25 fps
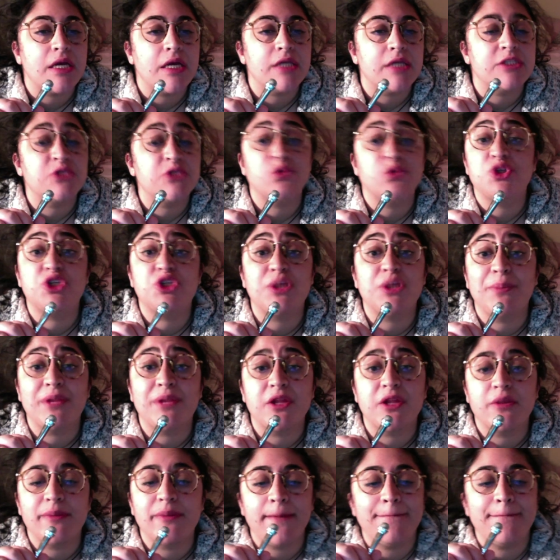switch it up a
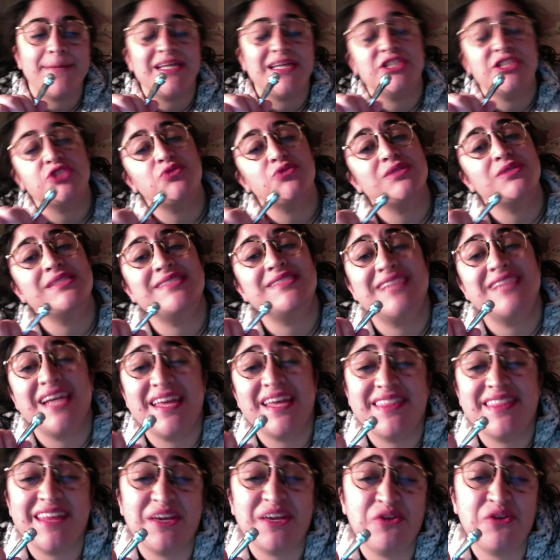little bit. But I just want to
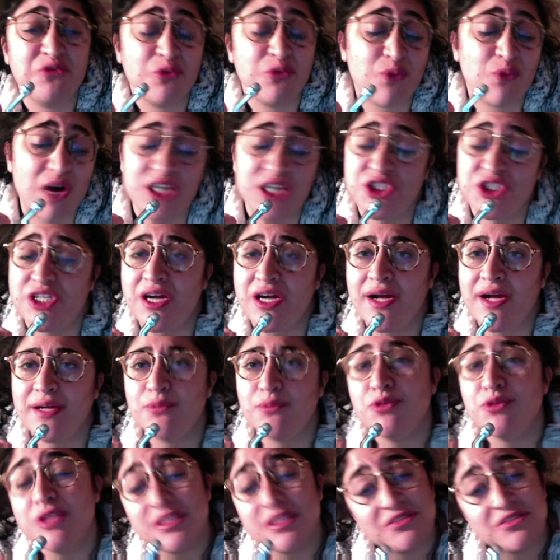say thank you for watching. I
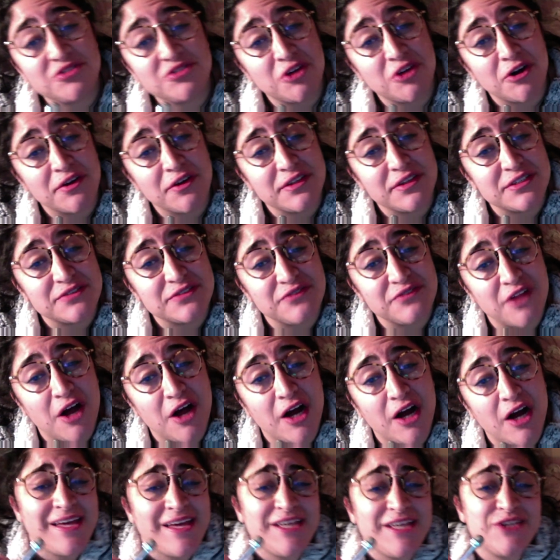am really sorry this
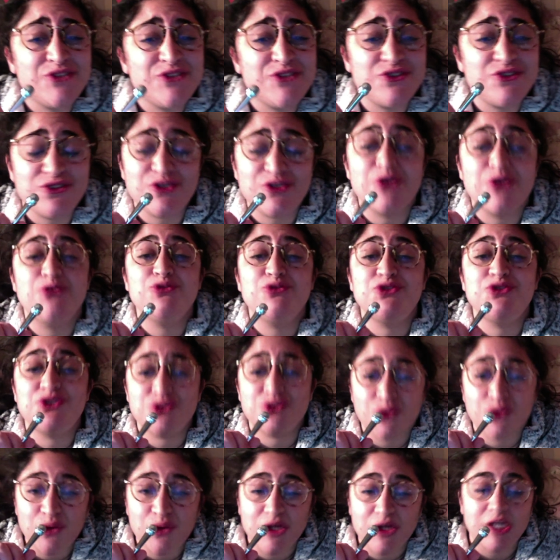vlog is so
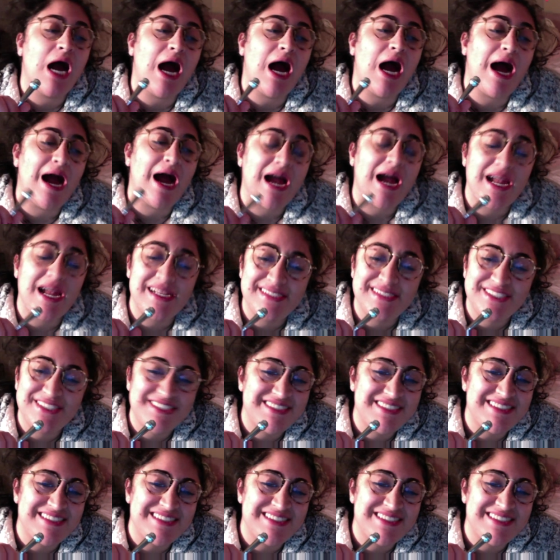short. I didn't